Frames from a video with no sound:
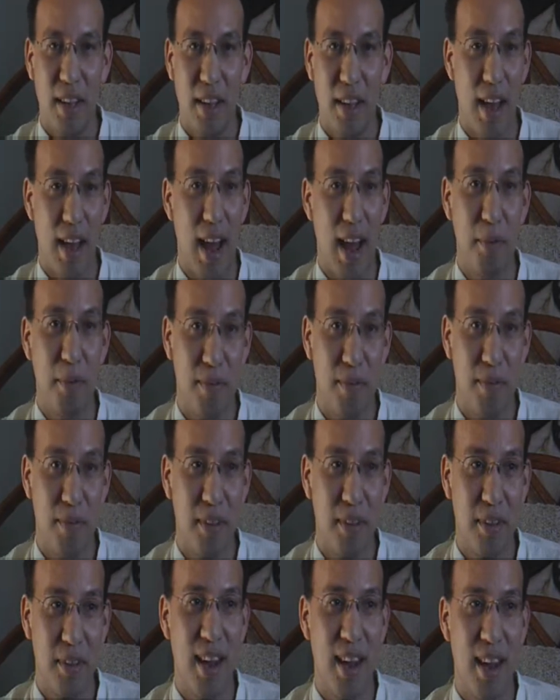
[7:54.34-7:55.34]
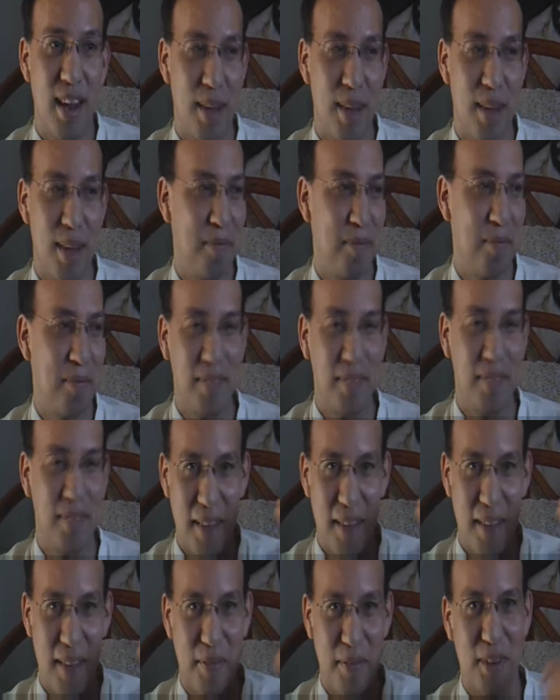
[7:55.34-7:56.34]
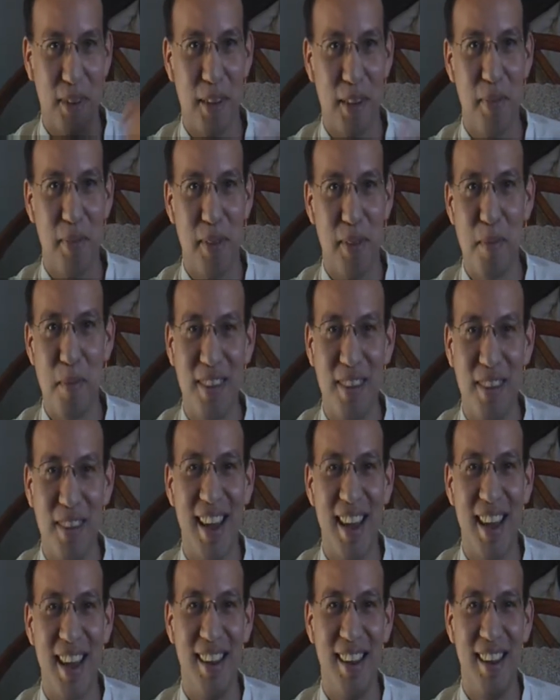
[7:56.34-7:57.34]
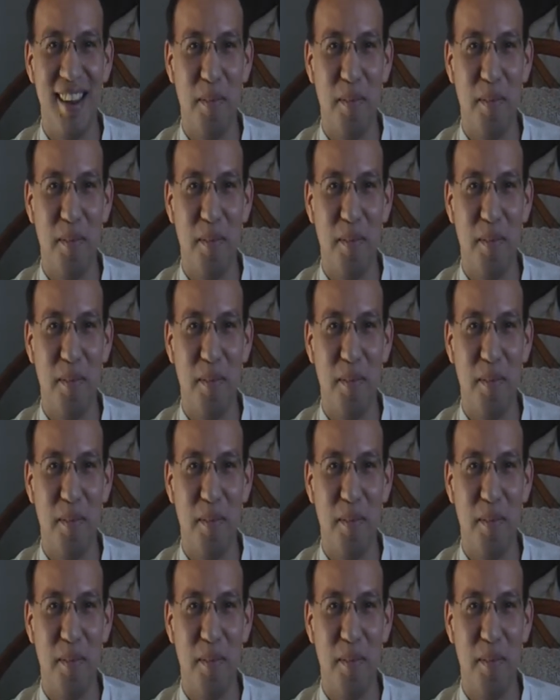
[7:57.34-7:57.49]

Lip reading: I'm looking forward to that. I have stuff for them to sign,